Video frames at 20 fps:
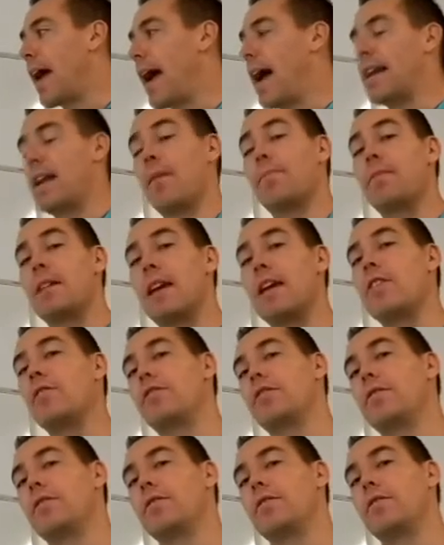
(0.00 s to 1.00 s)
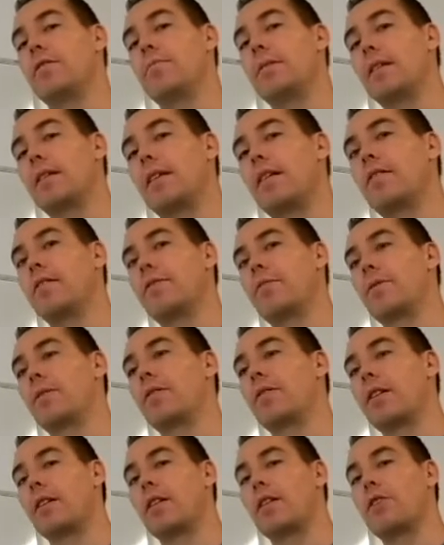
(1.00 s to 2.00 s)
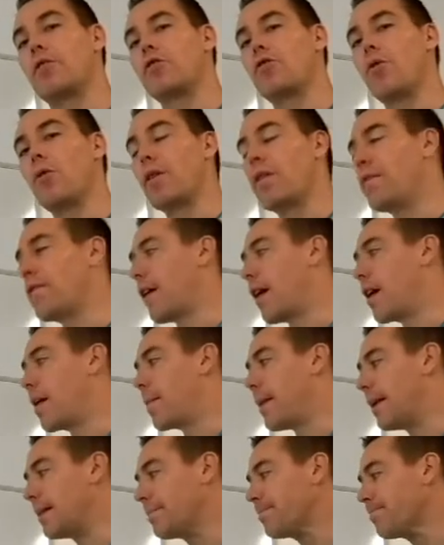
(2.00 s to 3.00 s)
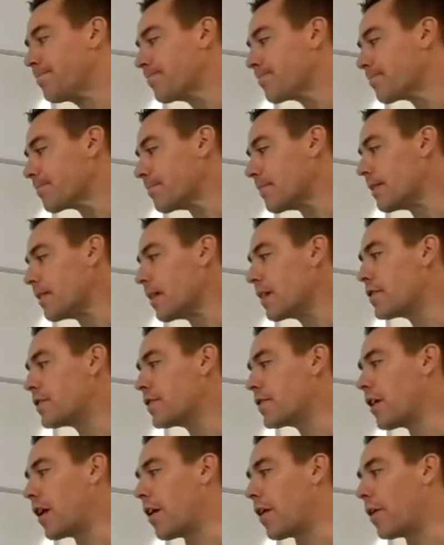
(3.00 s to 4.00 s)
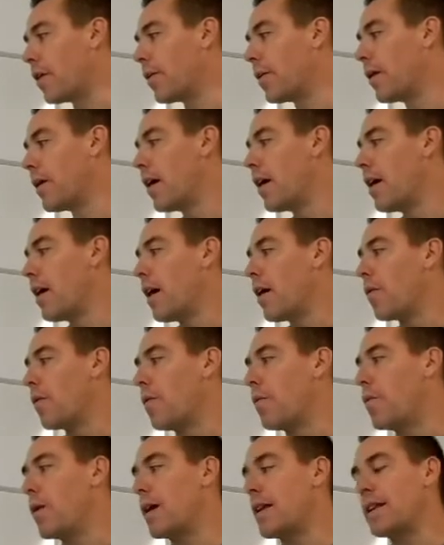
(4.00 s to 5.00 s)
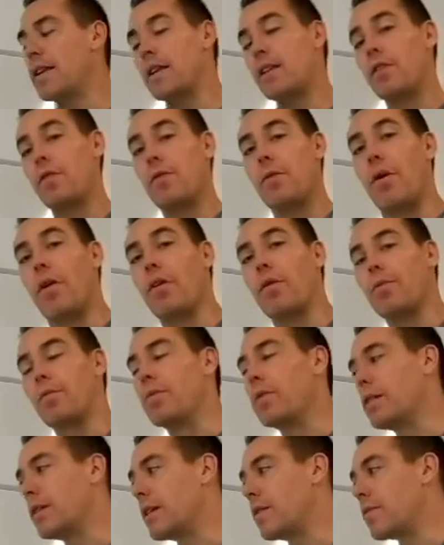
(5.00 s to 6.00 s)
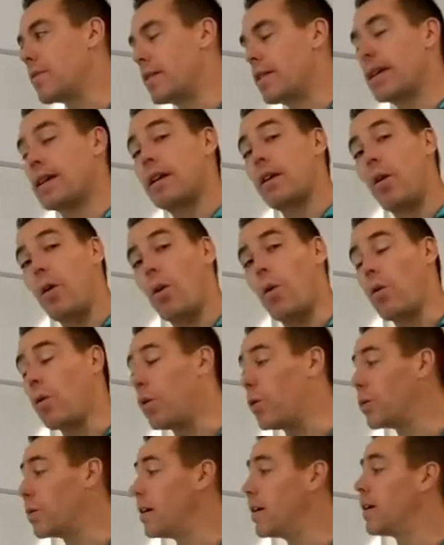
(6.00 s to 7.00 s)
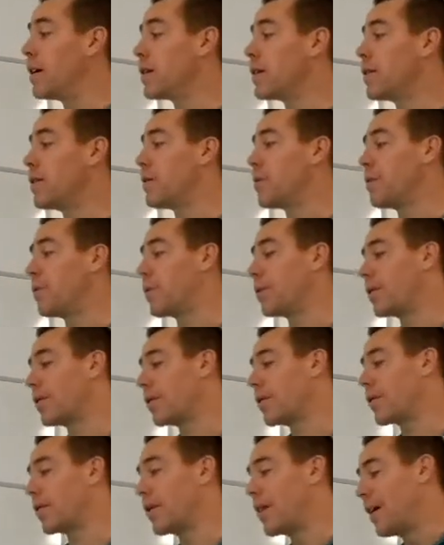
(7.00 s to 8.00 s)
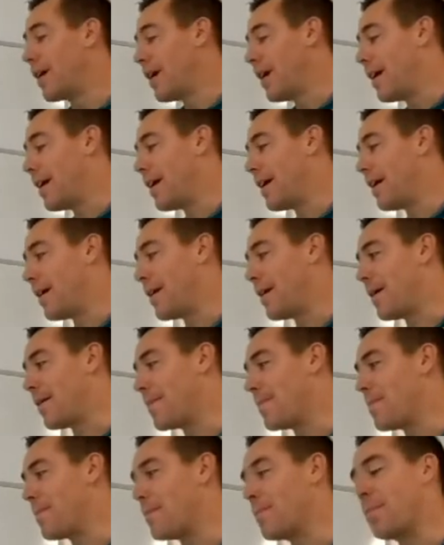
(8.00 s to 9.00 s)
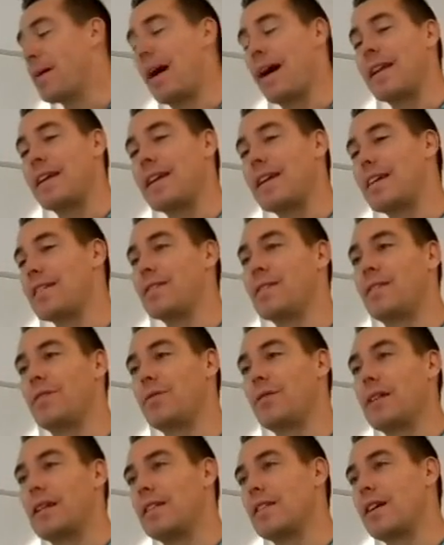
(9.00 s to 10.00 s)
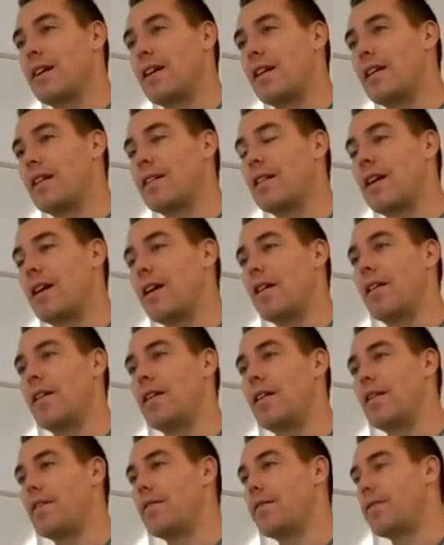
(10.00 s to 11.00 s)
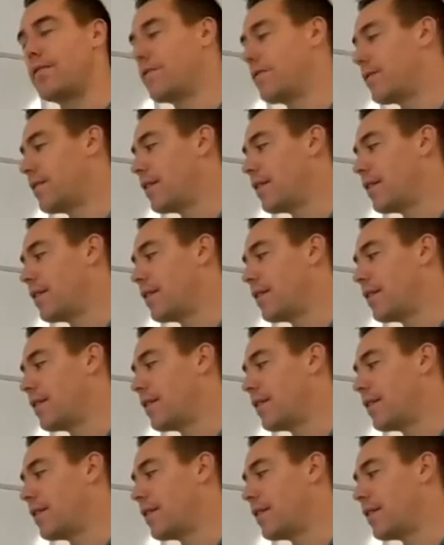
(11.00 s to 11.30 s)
adaptations because we're in a controlled environment. So when you are really, really cold, your body is doing a ton of